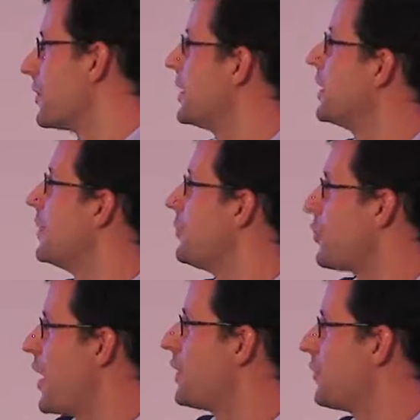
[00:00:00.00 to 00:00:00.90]
if you
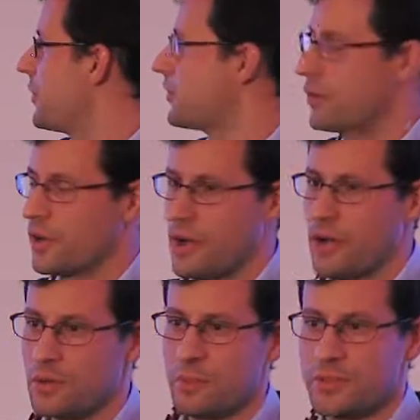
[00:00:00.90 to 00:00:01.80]
ran the thing for an
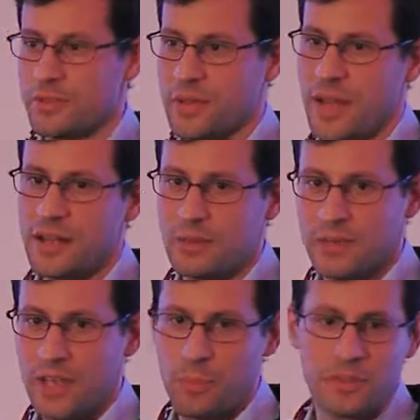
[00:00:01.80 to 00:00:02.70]
hour, most likely
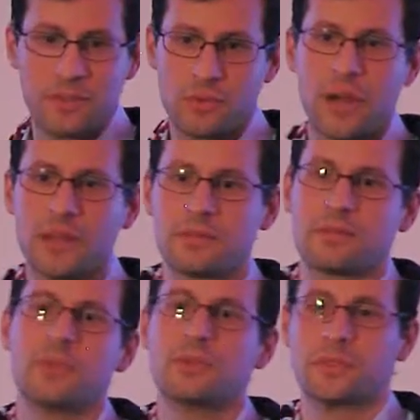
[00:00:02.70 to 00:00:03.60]
what happened is you got
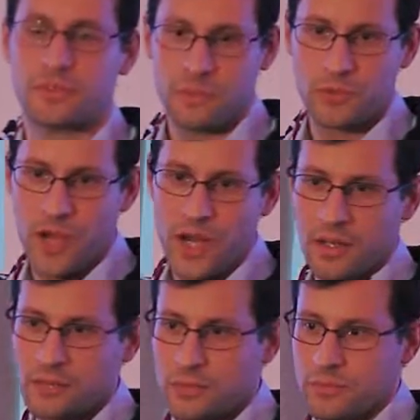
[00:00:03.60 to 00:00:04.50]
users from
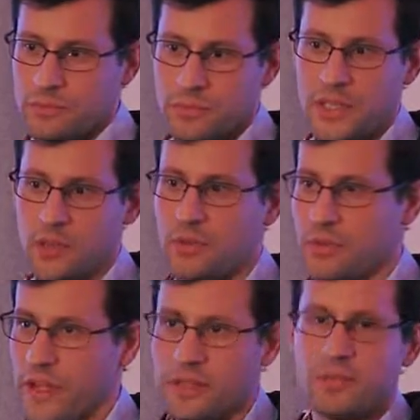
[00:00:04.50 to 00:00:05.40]
China being
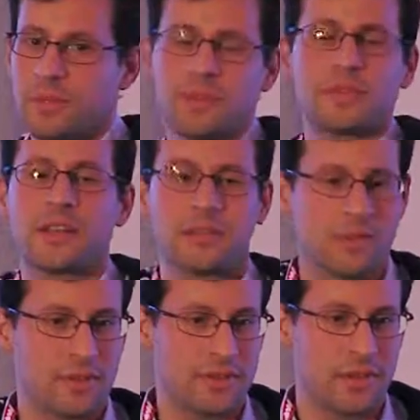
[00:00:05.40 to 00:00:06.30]
overrated because that's
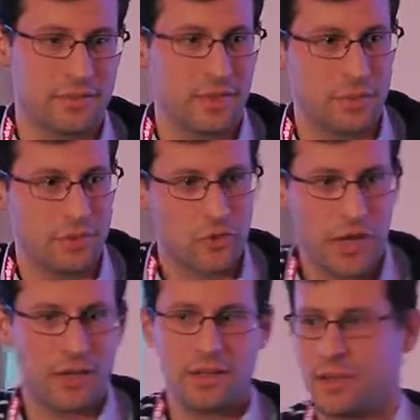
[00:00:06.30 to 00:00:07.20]
when the sun is up in
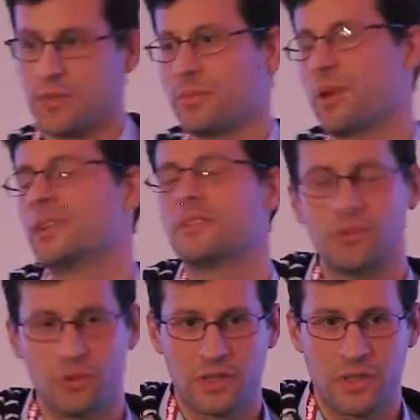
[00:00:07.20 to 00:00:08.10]
China and everybody in
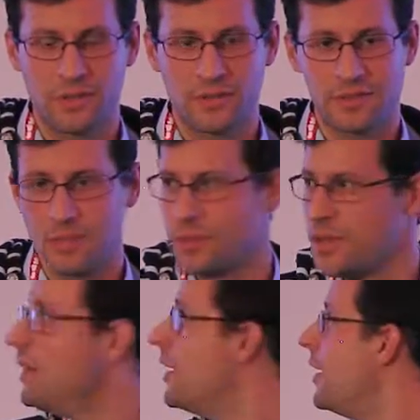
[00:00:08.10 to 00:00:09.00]
the UK is asleep.
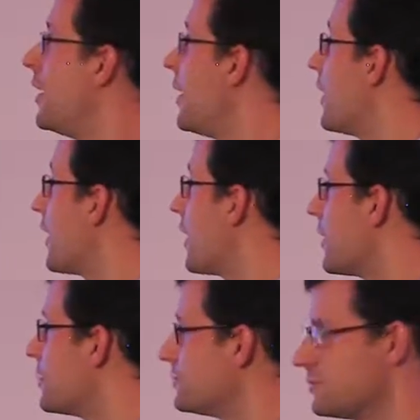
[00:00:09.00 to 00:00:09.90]

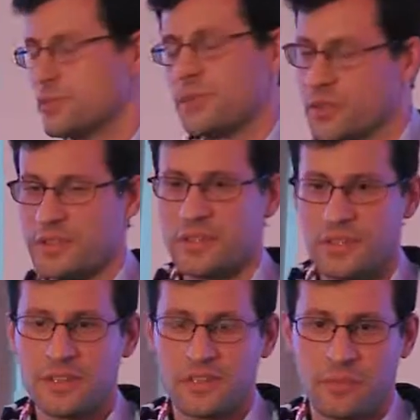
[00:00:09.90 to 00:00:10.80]
So
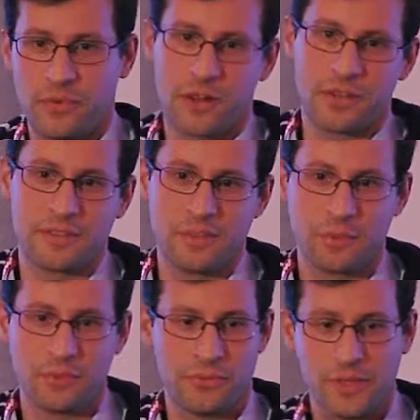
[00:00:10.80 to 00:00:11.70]
this is a fairly
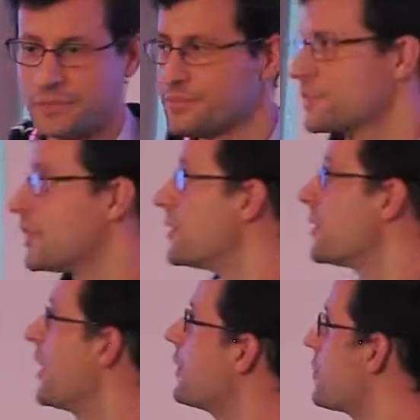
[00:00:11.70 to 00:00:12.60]
simple thing,
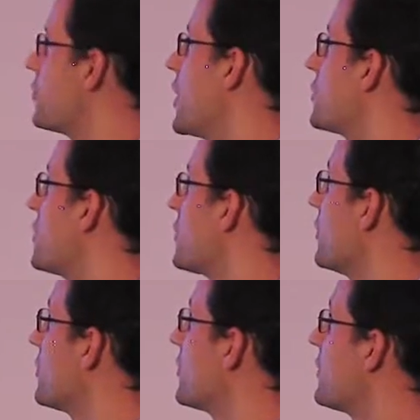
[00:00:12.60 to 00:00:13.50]
and the suggestion is also